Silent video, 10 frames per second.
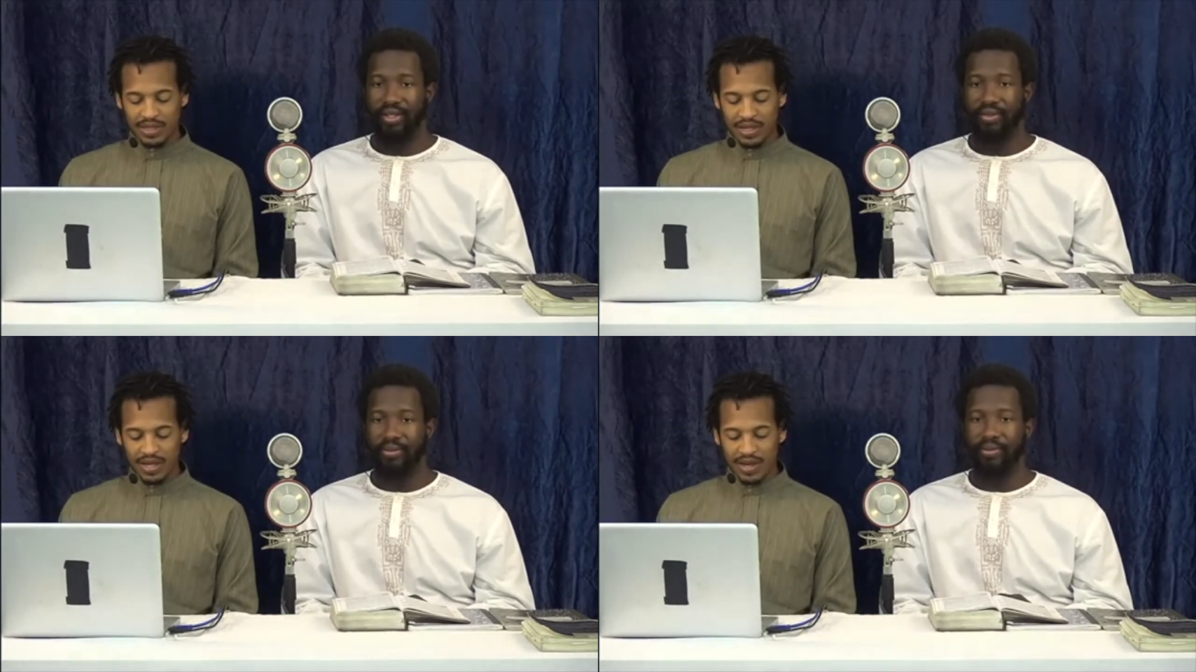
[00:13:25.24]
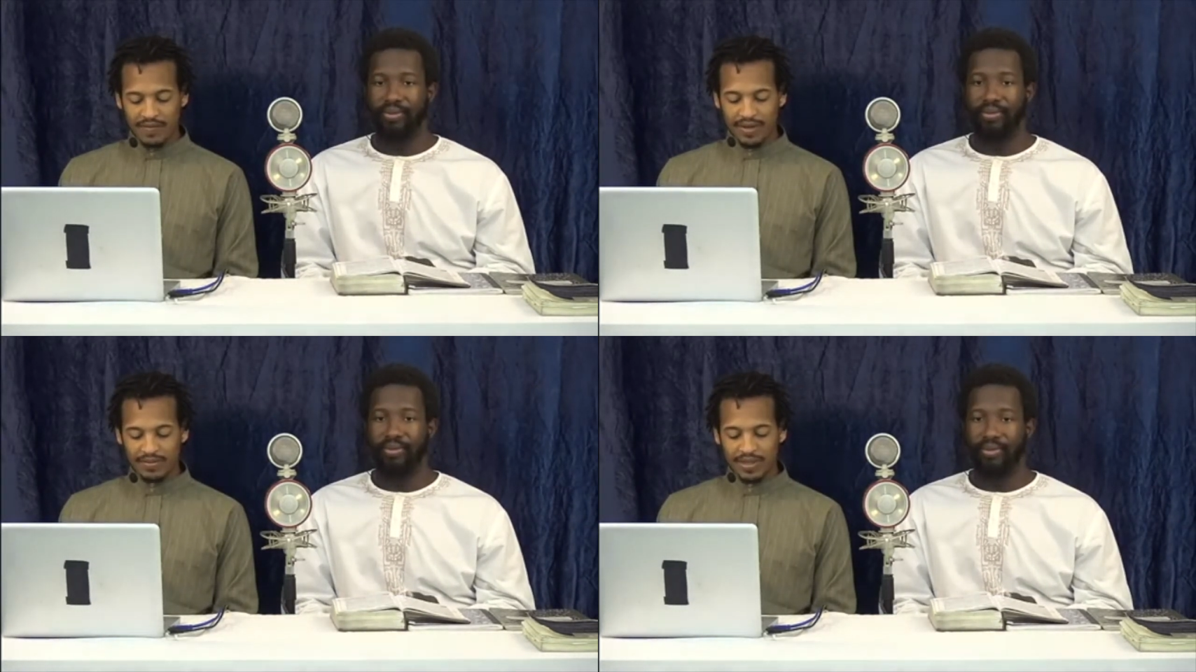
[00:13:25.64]

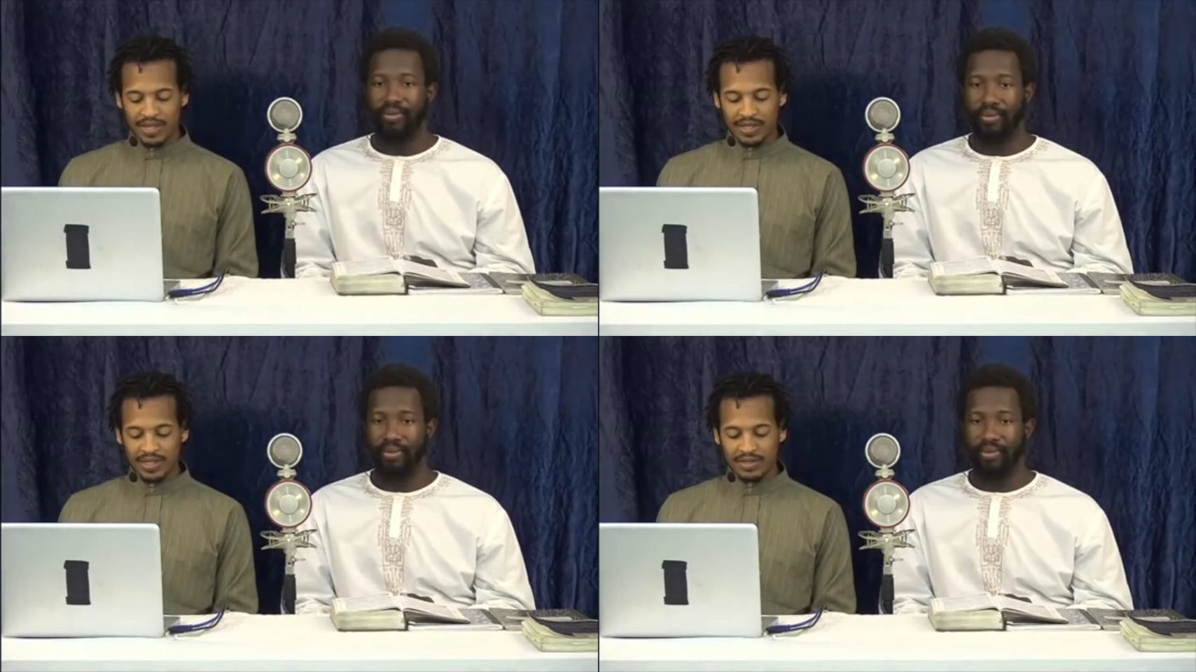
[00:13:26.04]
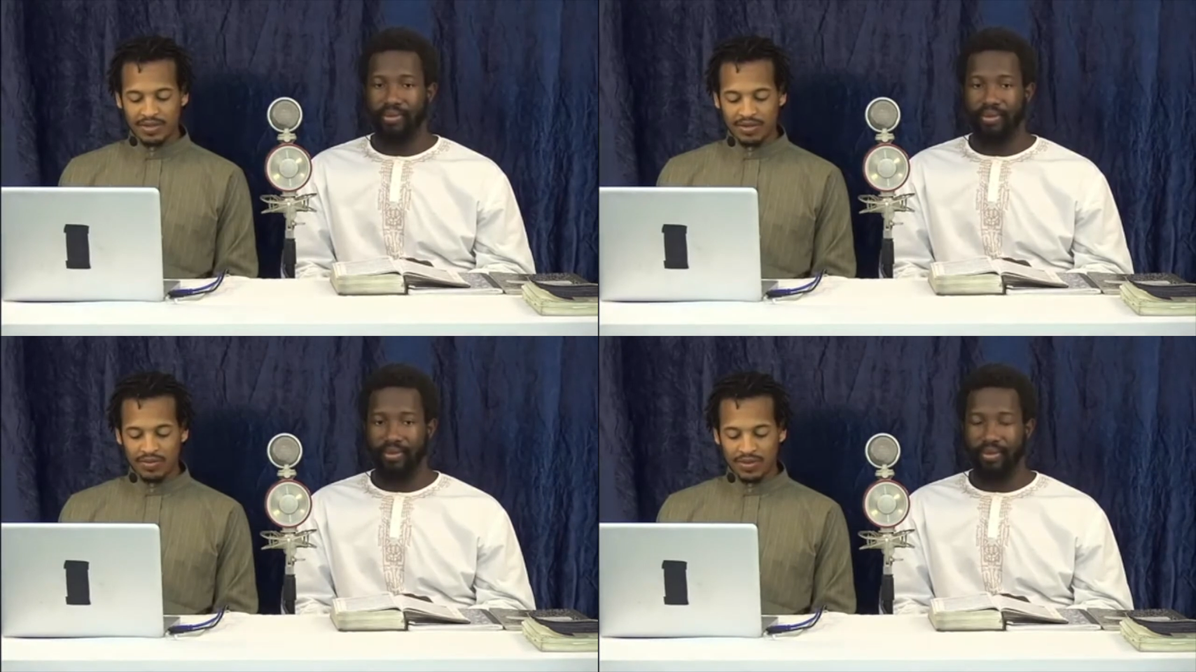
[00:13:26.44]
Speaker 1: having obtained
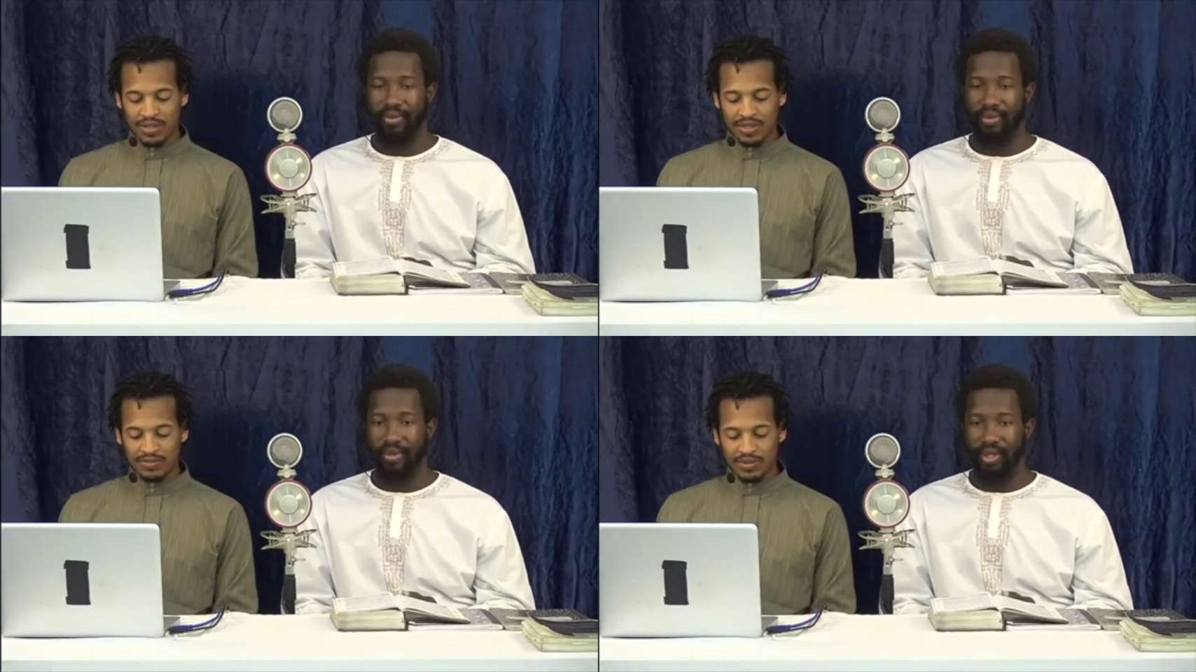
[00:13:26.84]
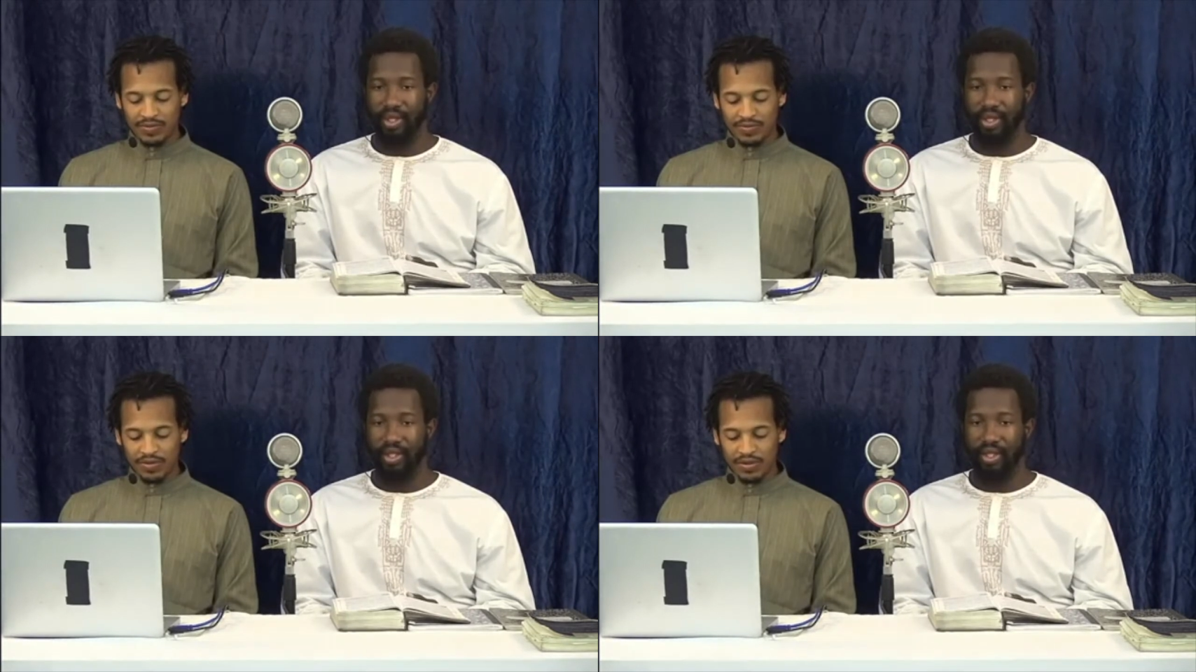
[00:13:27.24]
eternal redemption
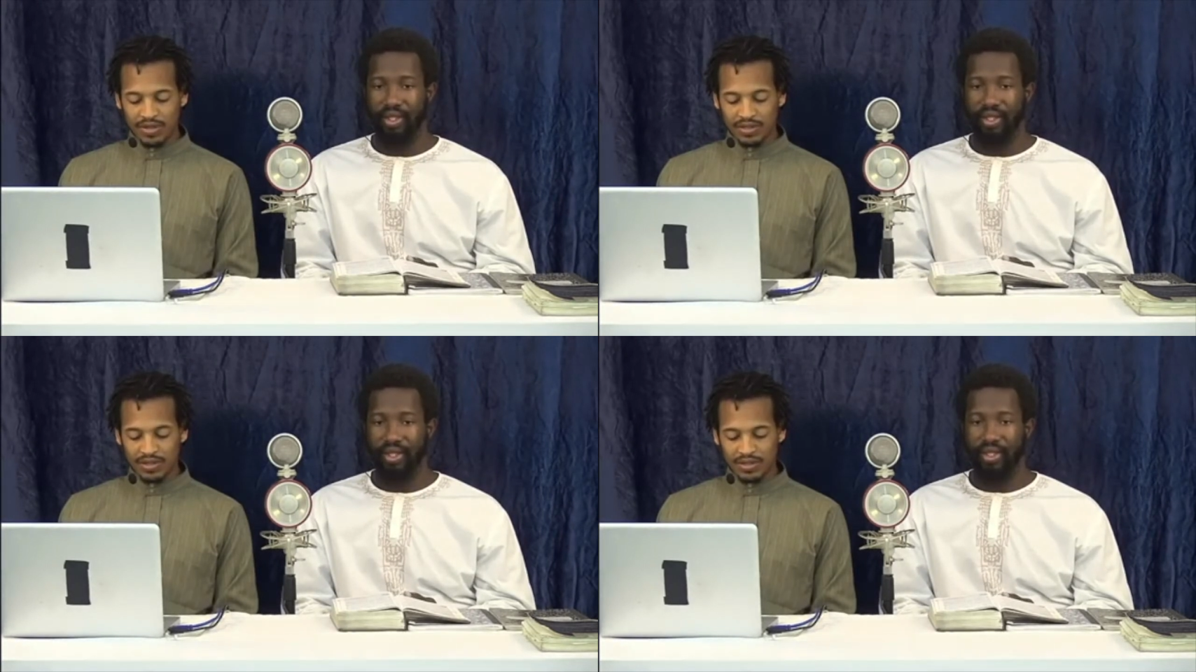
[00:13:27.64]
for us.